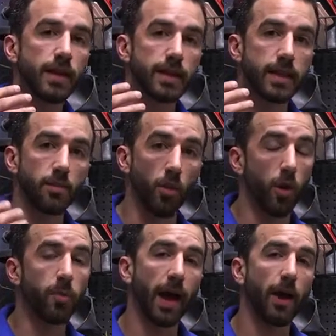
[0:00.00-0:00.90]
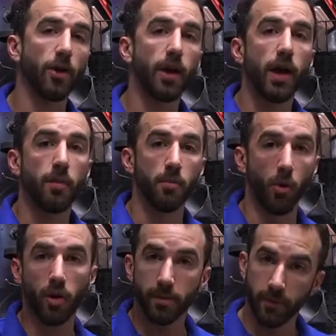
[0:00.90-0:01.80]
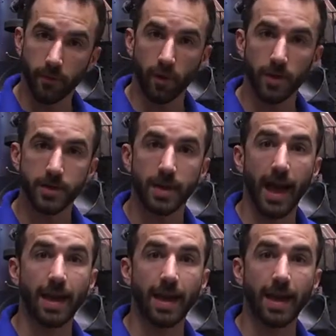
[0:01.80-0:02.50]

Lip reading: need more power, more performance,